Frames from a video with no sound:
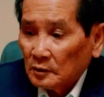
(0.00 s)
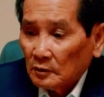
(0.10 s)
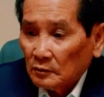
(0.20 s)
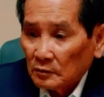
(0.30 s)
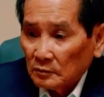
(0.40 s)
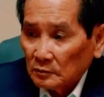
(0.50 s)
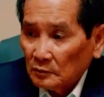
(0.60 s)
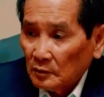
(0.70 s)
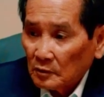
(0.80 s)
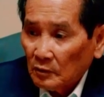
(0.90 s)
It's not
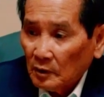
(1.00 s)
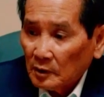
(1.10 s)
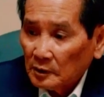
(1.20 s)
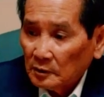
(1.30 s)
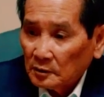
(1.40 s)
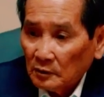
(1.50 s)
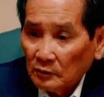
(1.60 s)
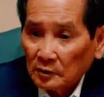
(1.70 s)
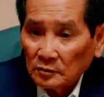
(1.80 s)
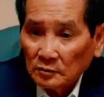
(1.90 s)
profitable. Well,
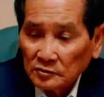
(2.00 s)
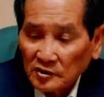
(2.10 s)
at that